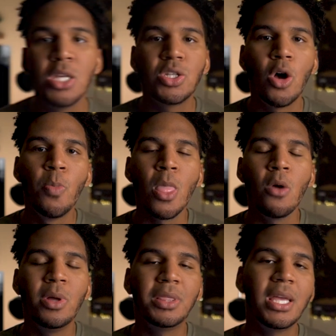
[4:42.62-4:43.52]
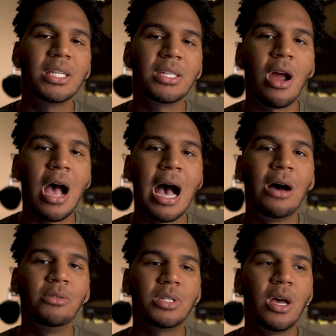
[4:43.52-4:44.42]
So when things are
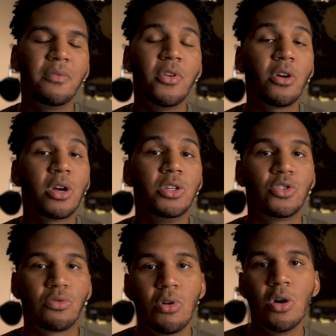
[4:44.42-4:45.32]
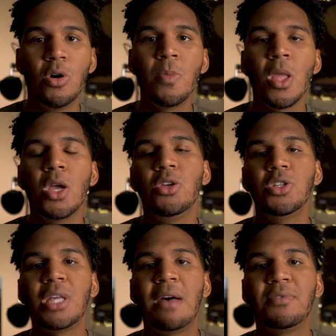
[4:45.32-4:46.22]
out of your control, you
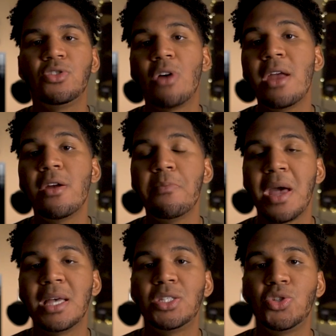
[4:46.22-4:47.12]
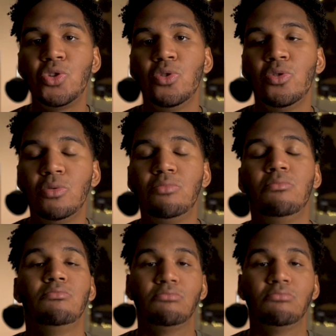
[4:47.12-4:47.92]
just have to try your best to